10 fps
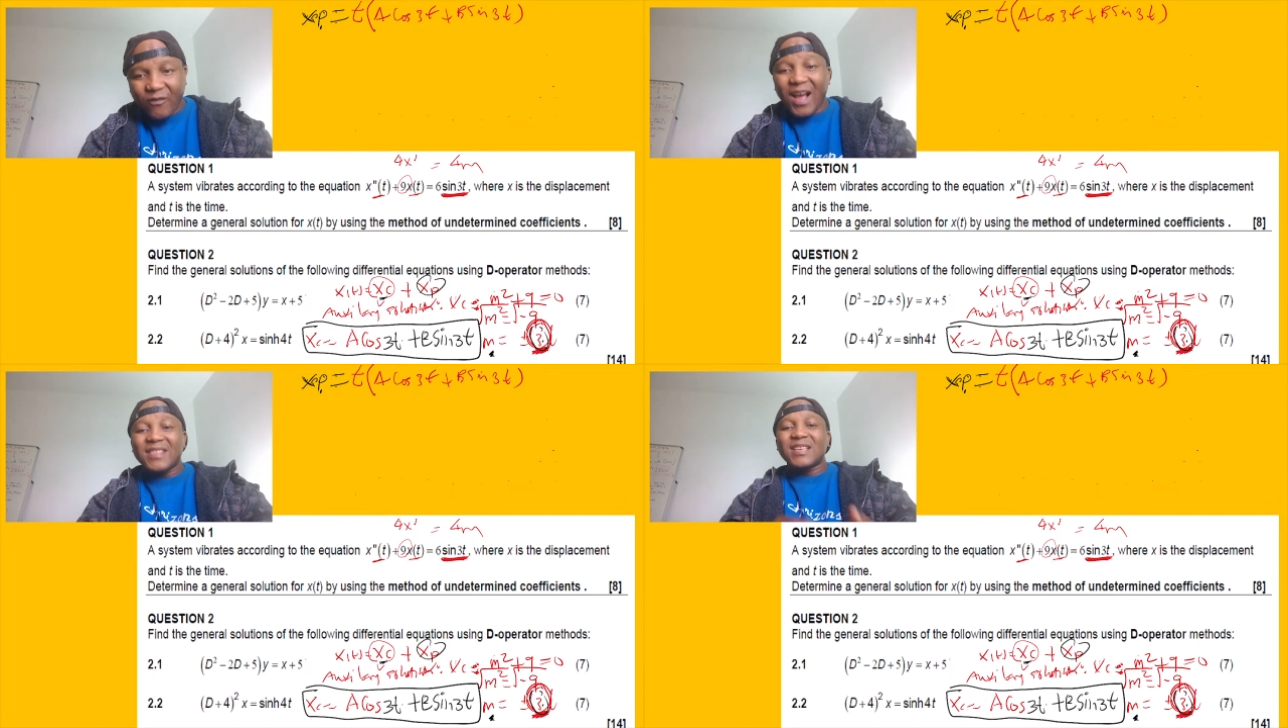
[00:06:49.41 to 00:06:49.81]

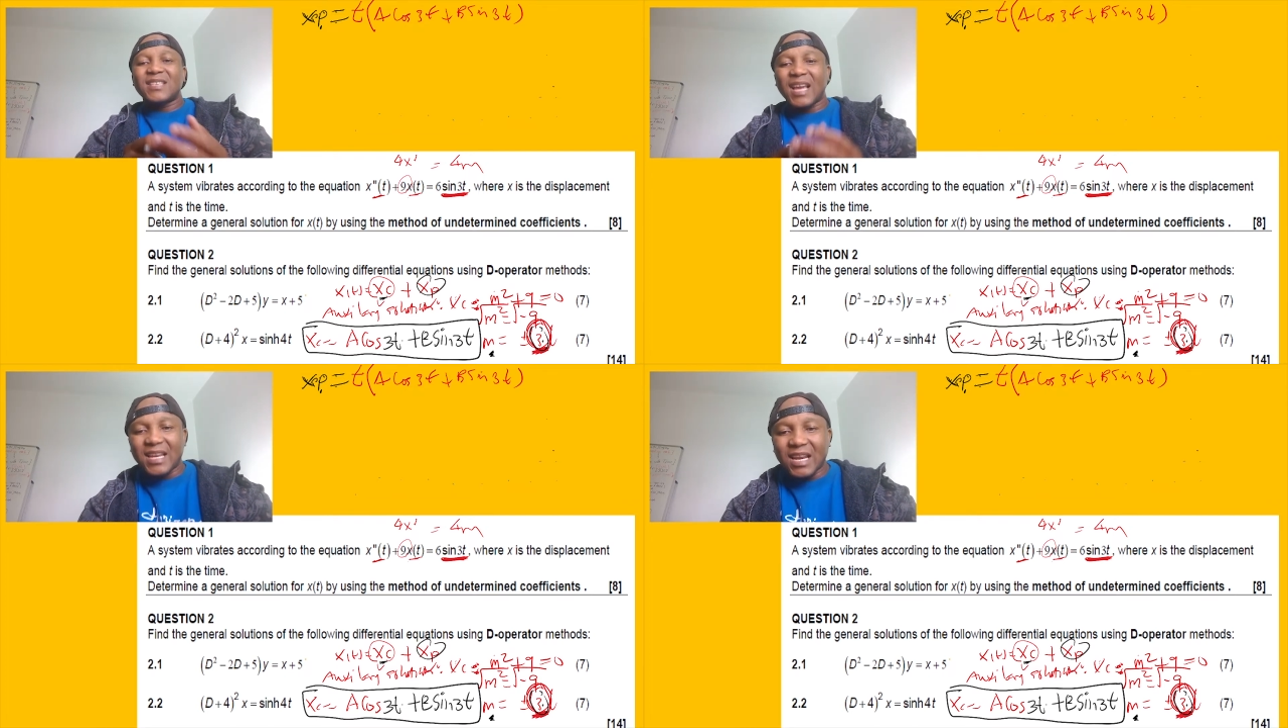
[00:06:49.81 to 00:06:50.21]
find
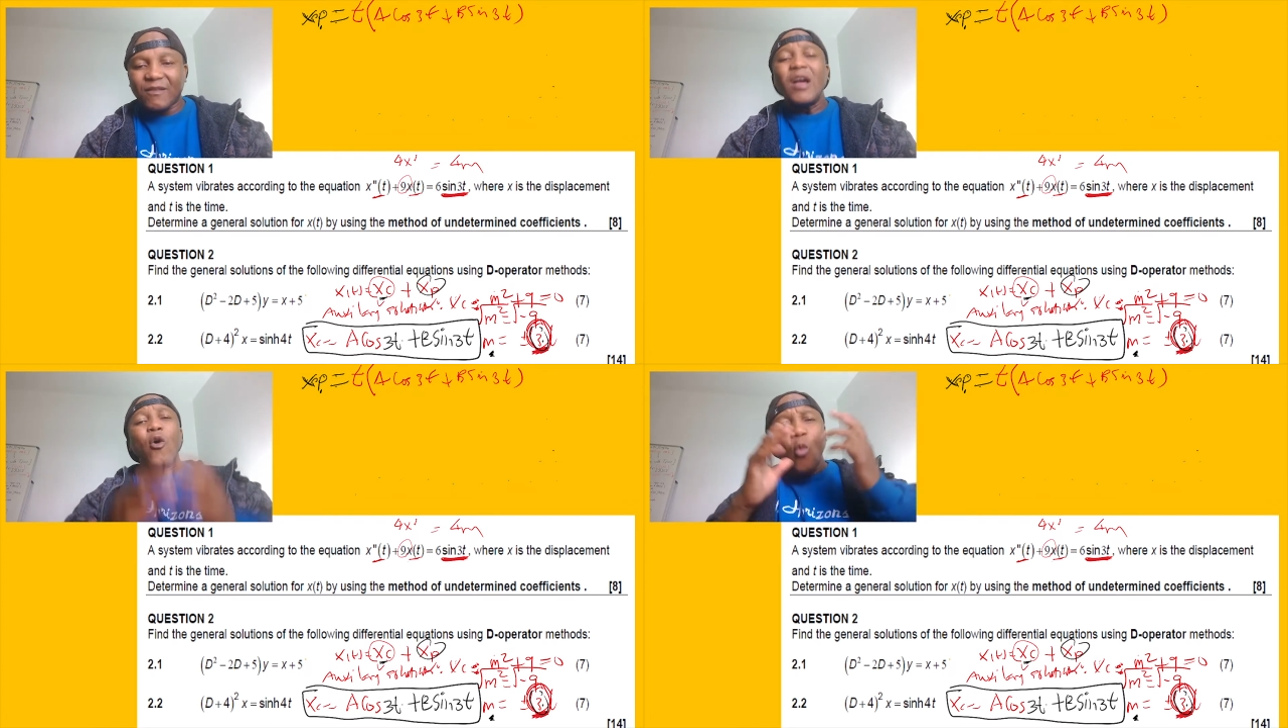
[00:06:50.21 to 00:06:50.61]
the second
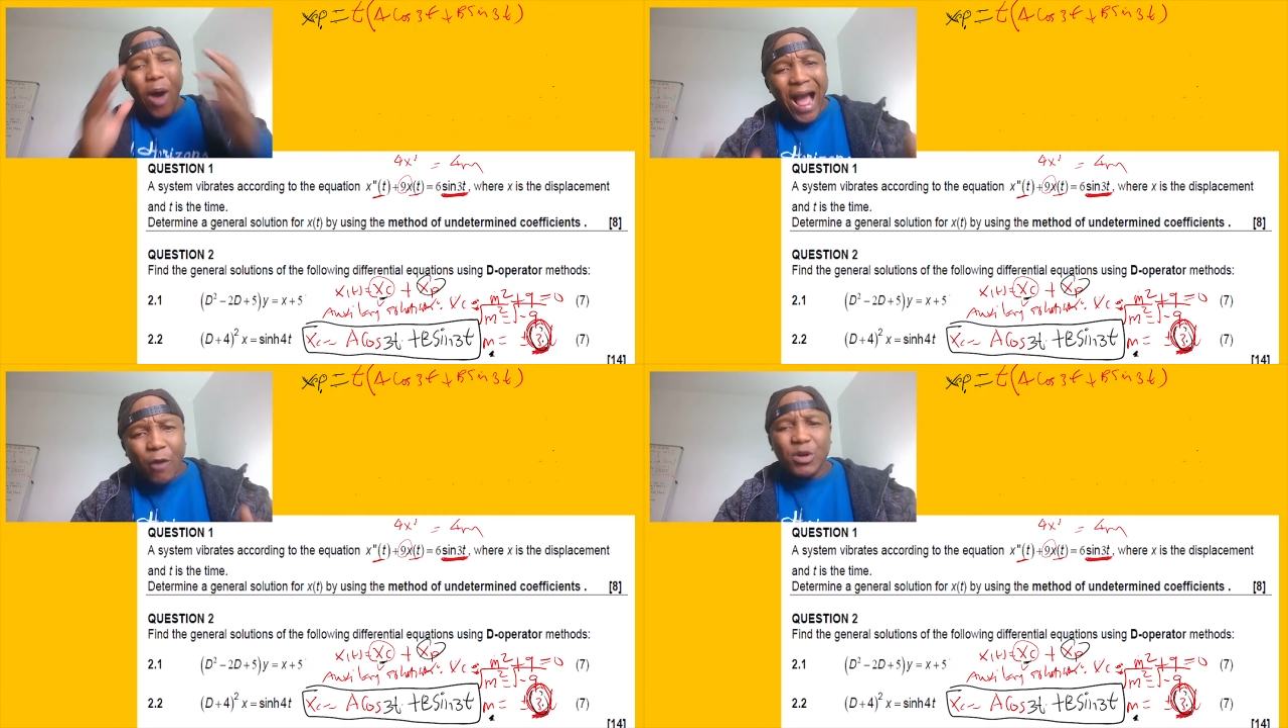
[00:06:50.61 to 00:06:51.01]
derivative.
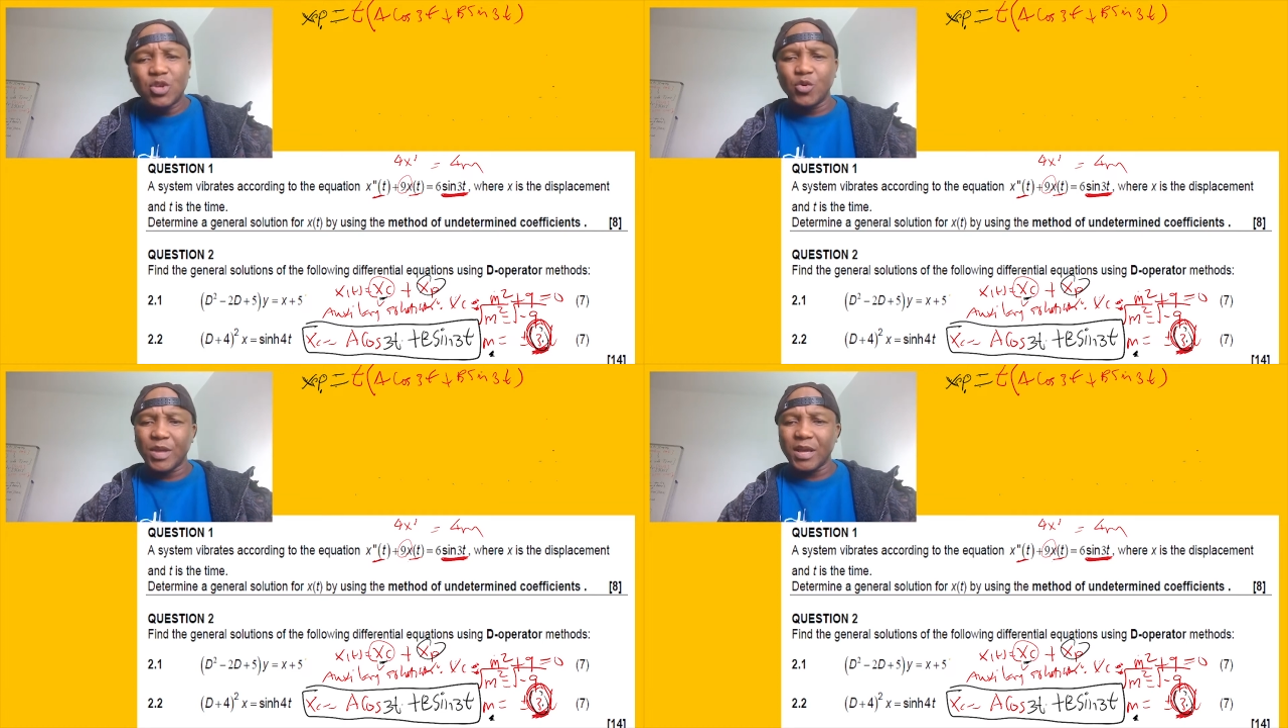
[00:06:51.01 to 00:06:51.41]
Why
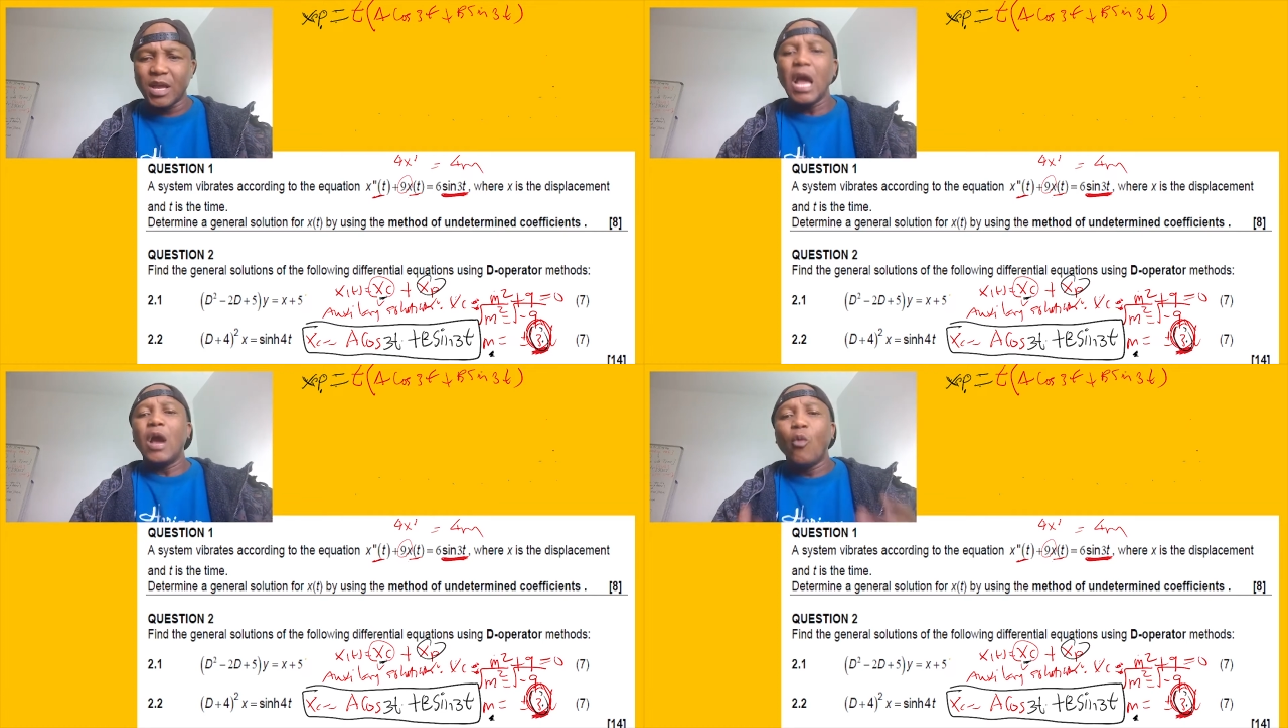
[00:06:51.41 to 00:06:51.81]
we do that?